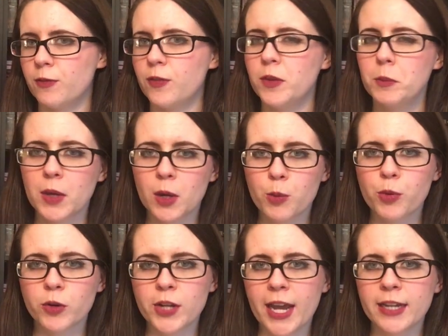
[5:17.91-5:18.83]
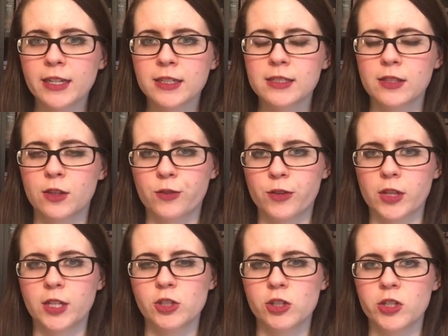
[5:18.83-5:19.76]
female protagonists and their
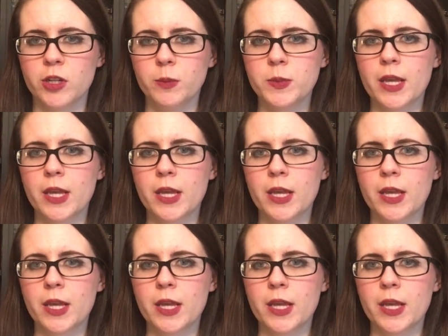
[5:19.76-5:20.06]
relationships.